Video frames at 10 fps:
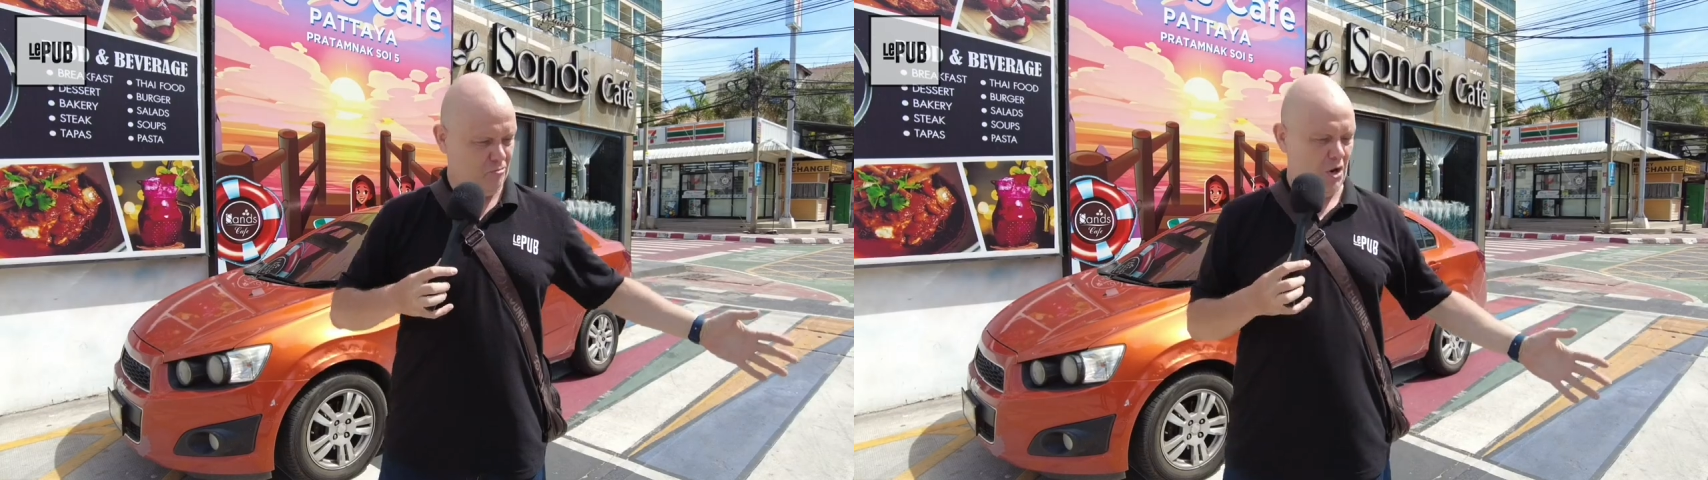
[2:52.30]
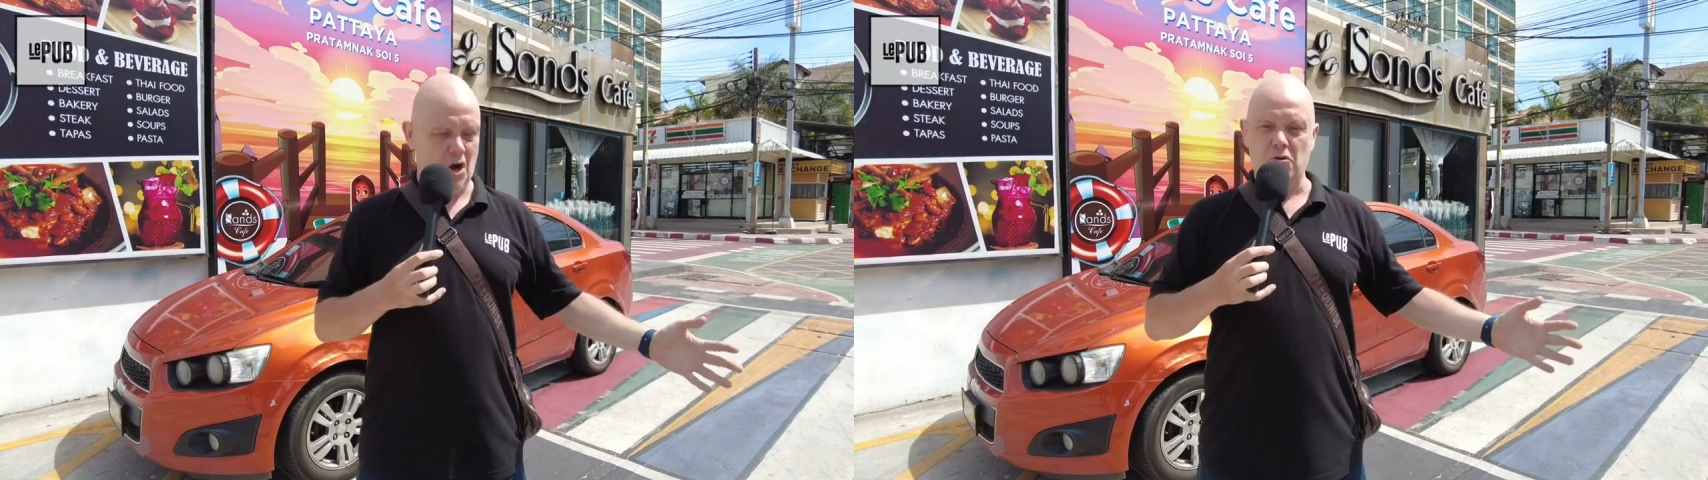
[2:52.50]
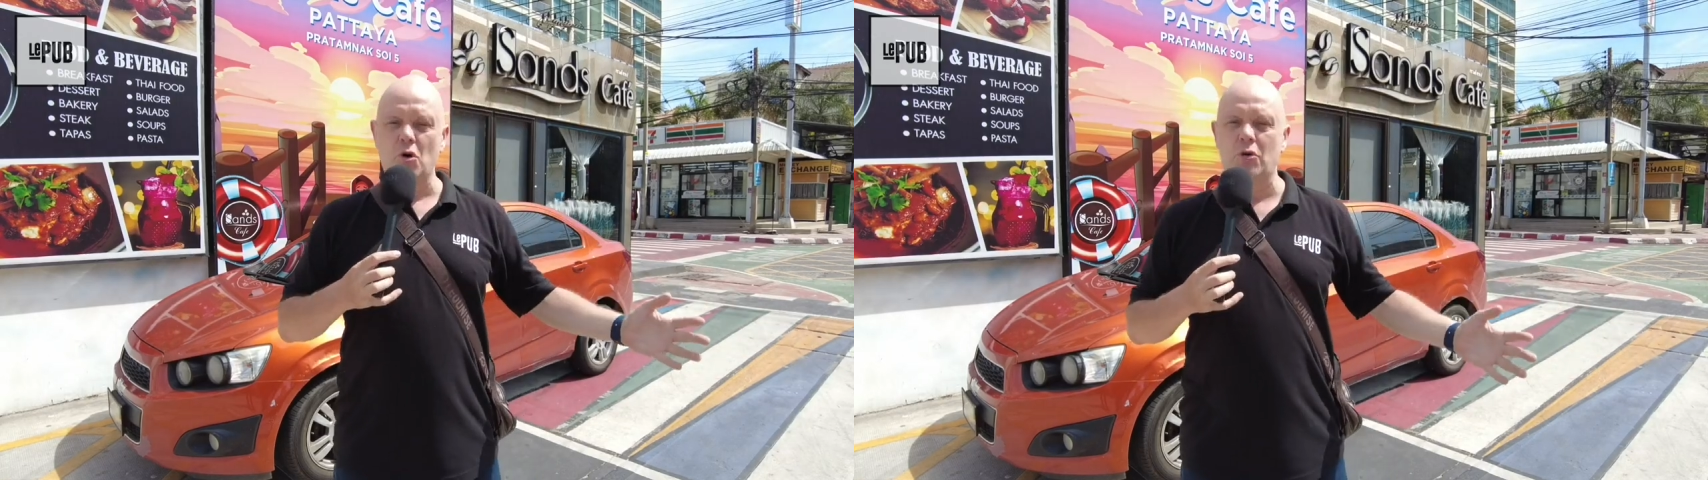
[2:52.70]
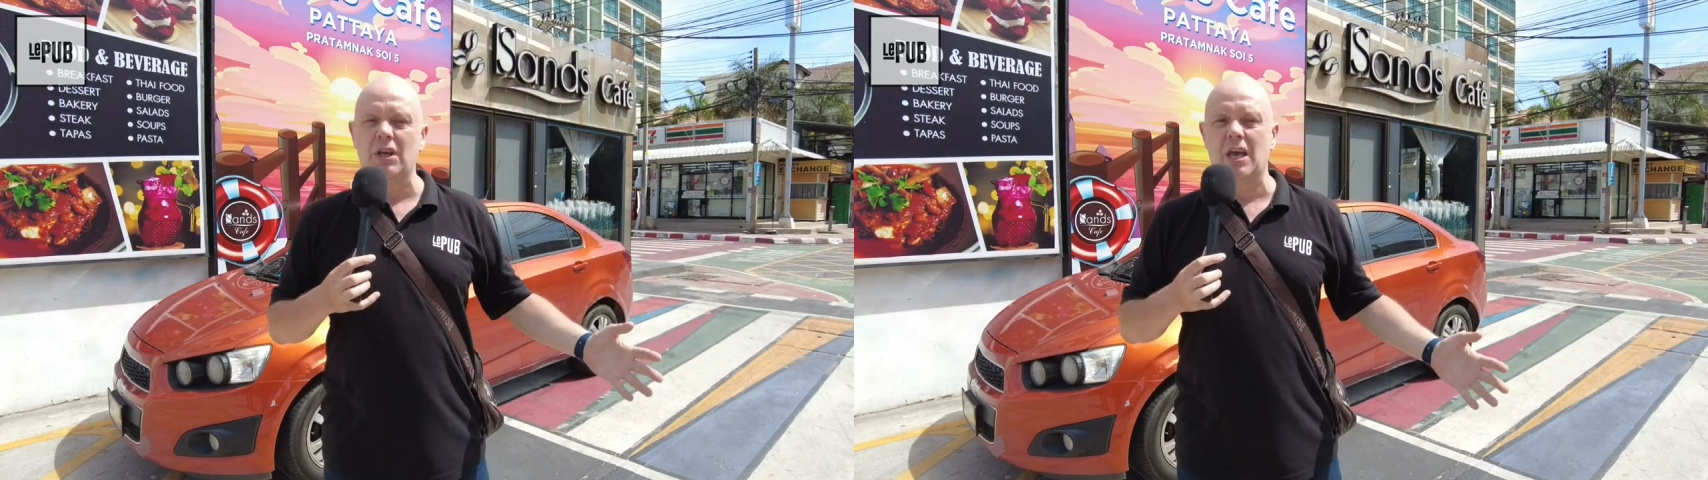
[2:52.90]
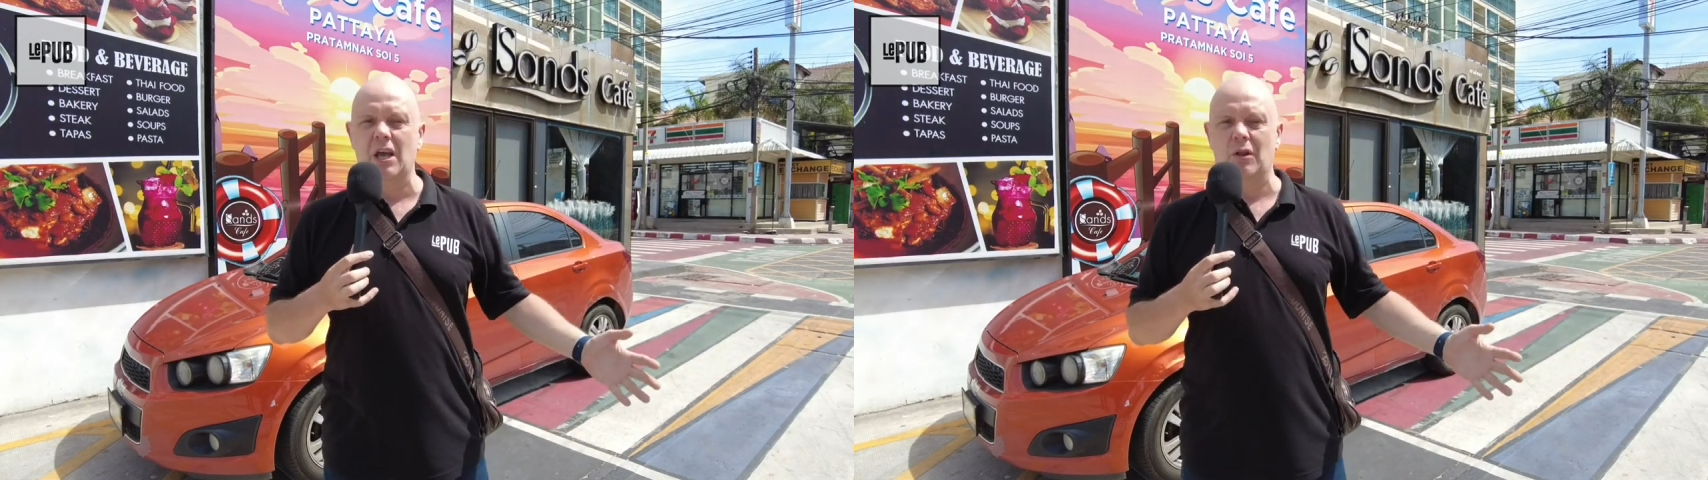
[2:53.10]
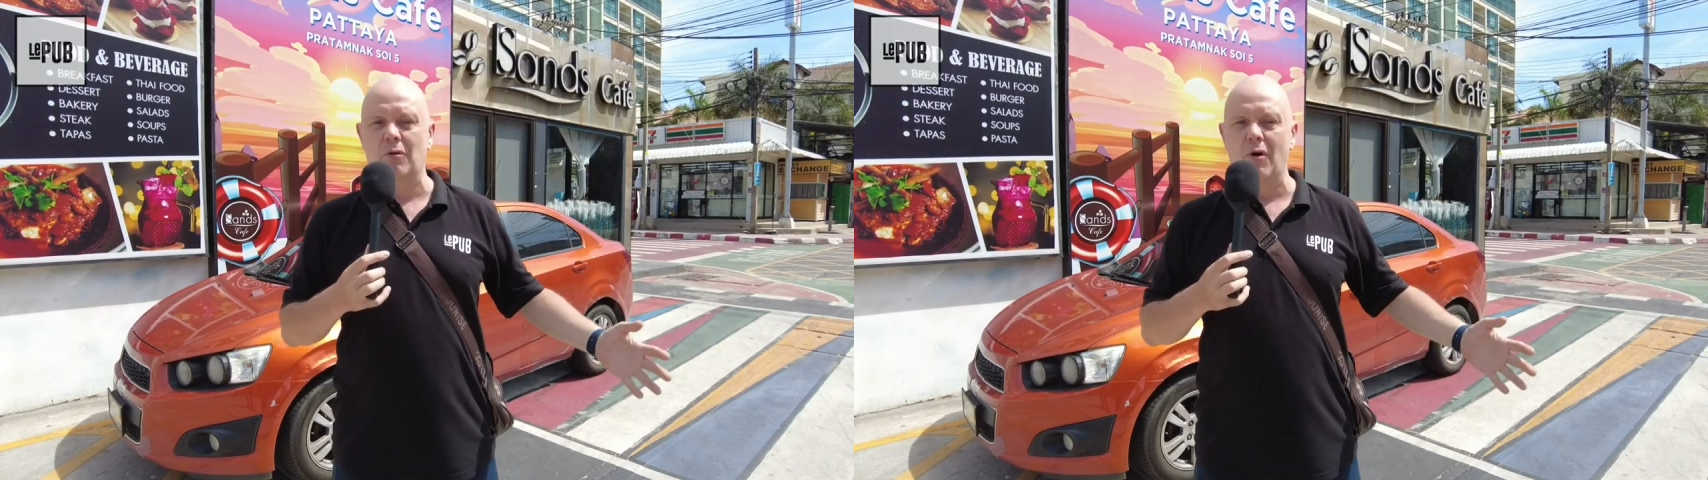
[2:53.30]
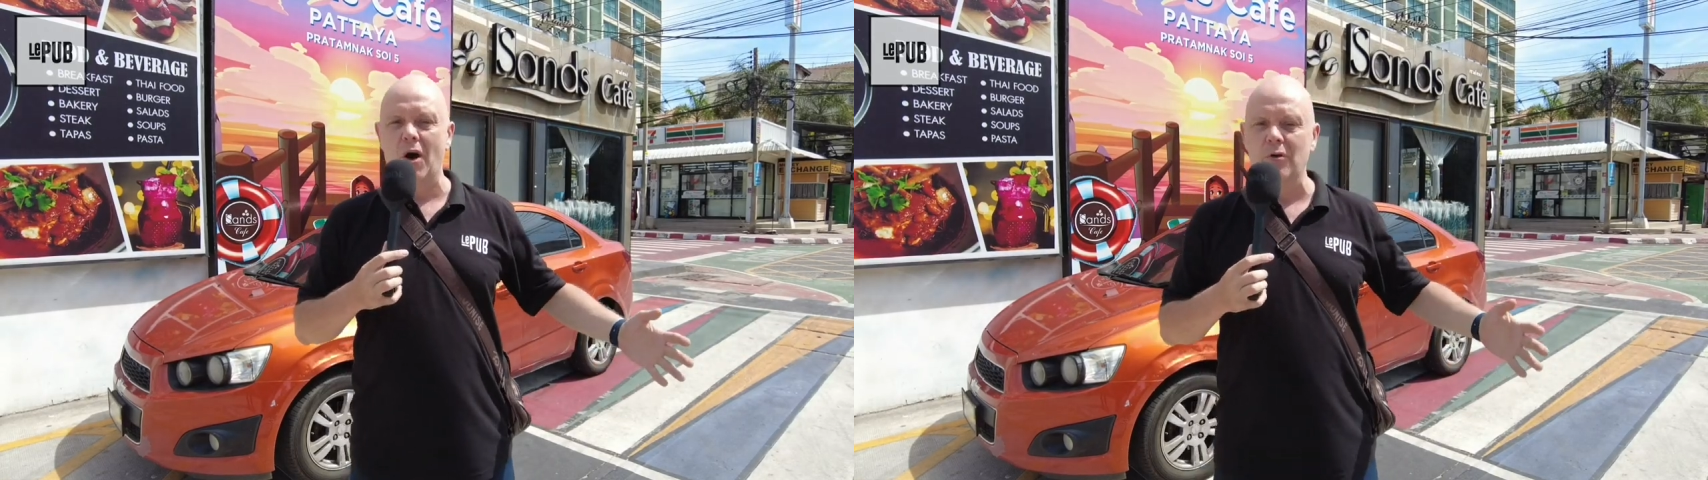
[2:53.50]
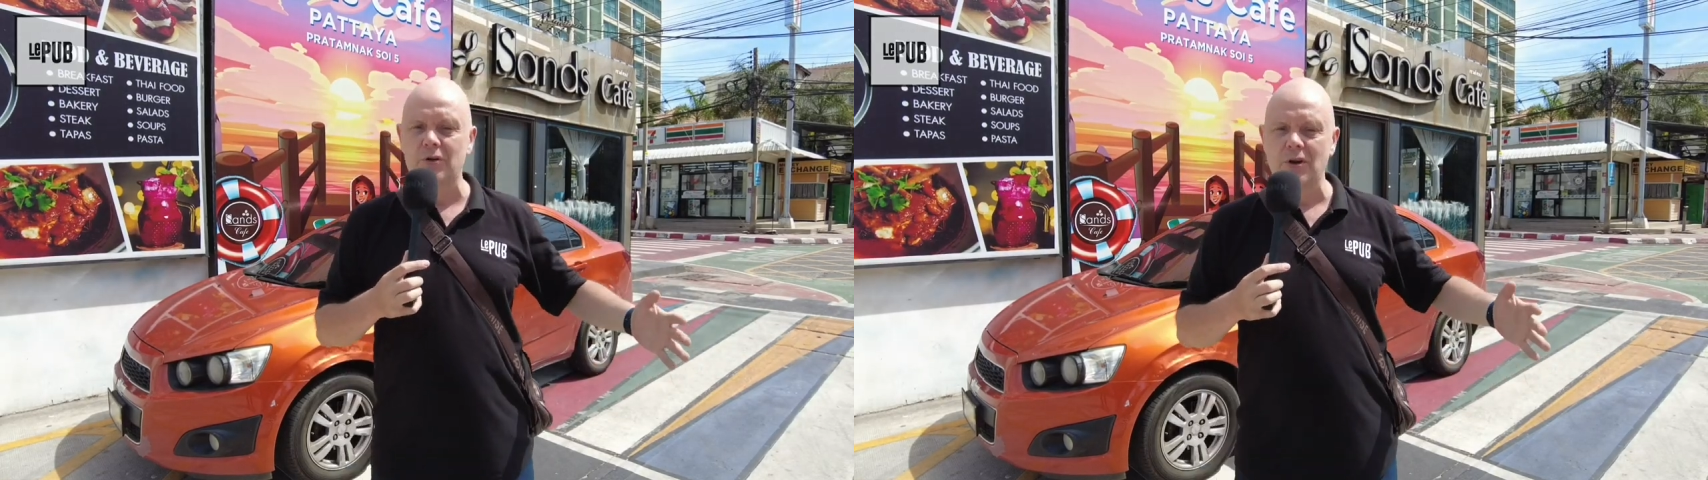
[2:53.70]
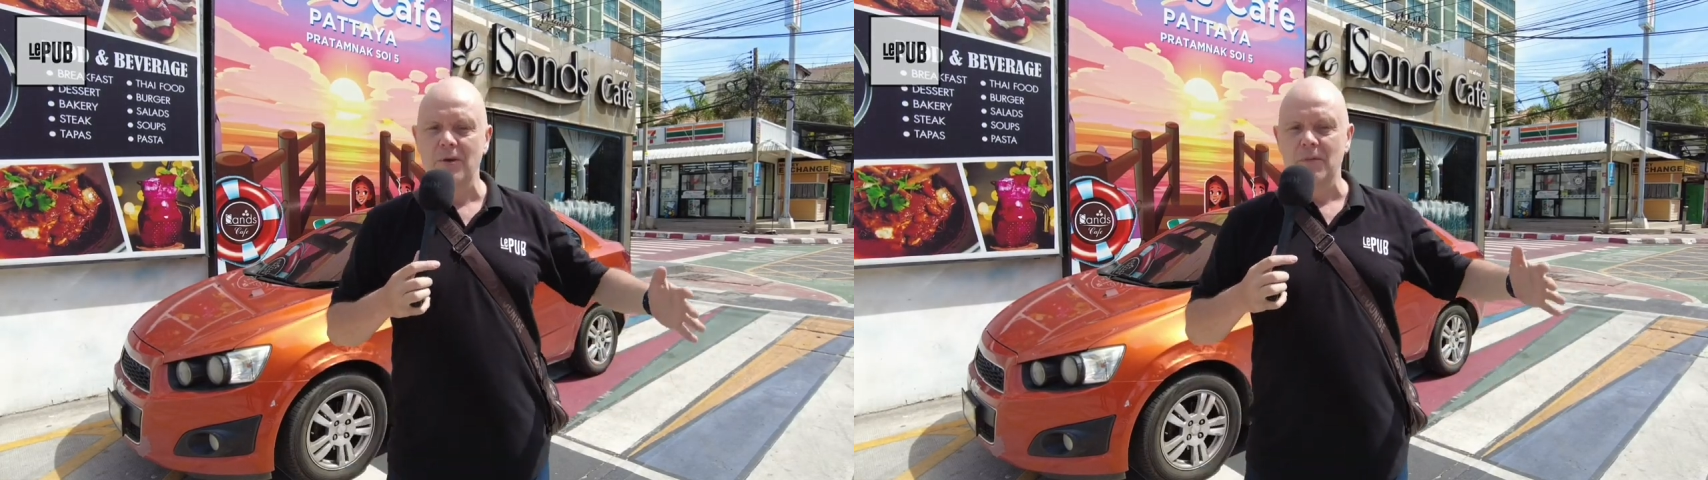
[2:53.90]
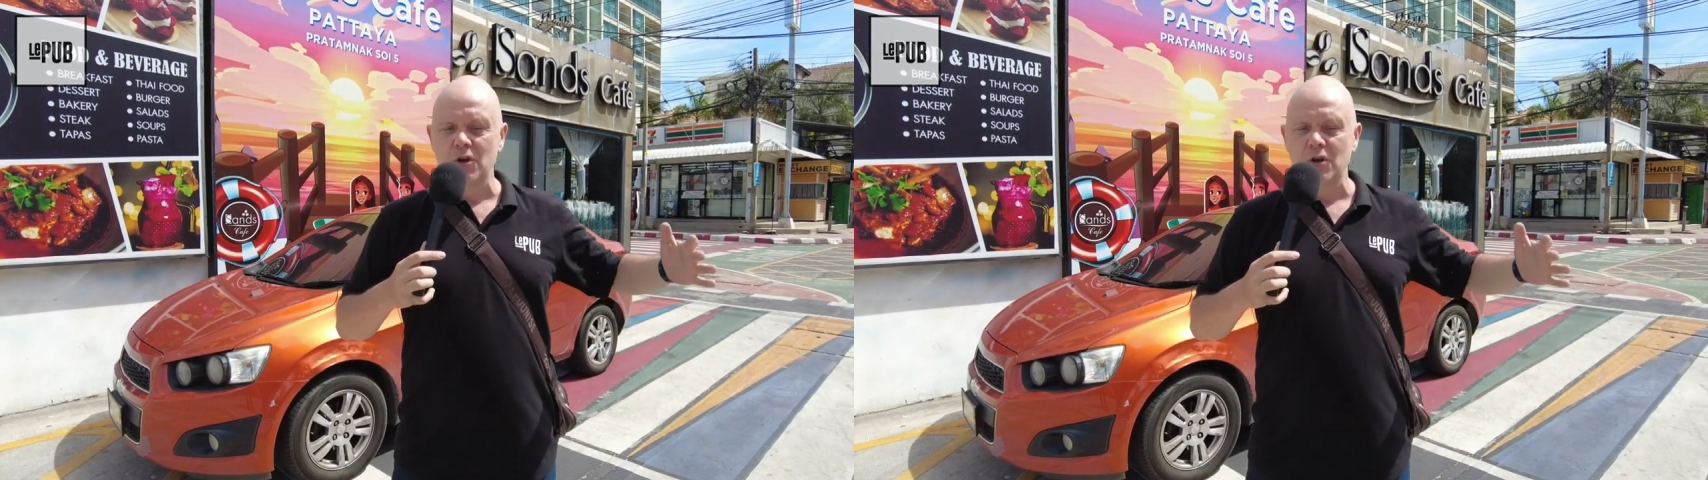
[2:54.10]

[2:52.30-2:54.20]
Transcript: you know, you're the king of the road,